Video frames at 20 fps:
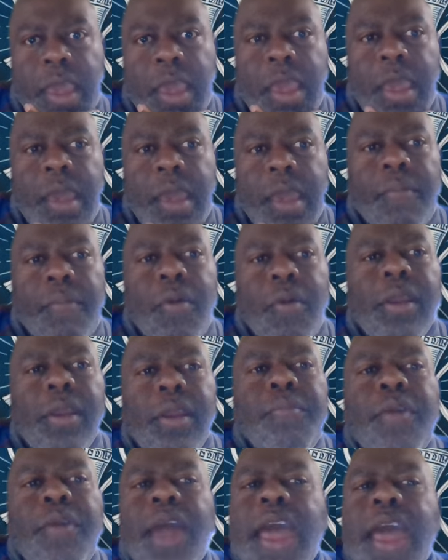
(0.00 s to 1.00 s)
Marlon
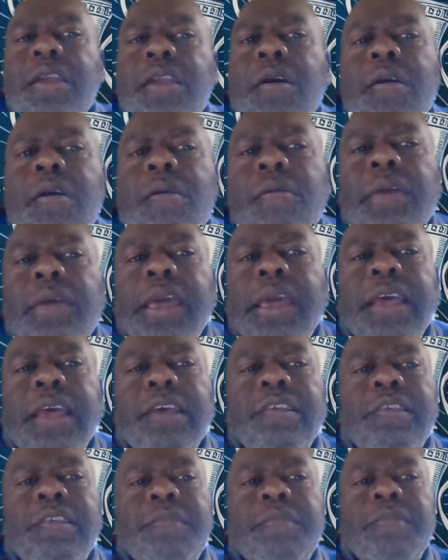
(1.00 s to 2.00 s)
Brando
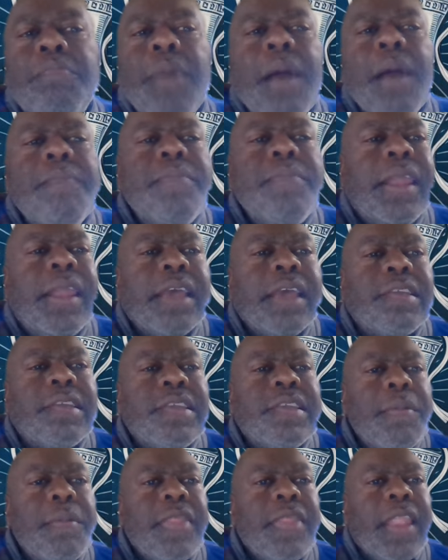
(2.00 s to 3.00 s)
is mumbling some
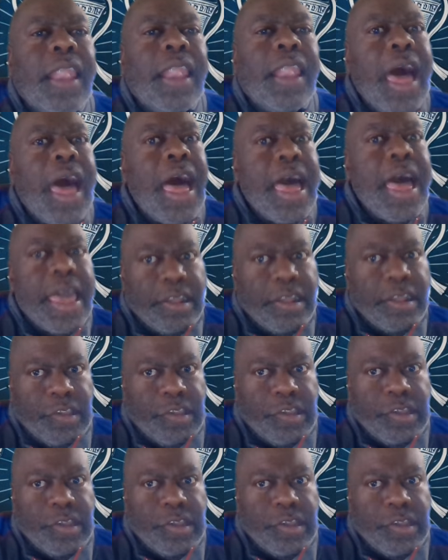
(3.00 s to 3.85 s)
of the lines,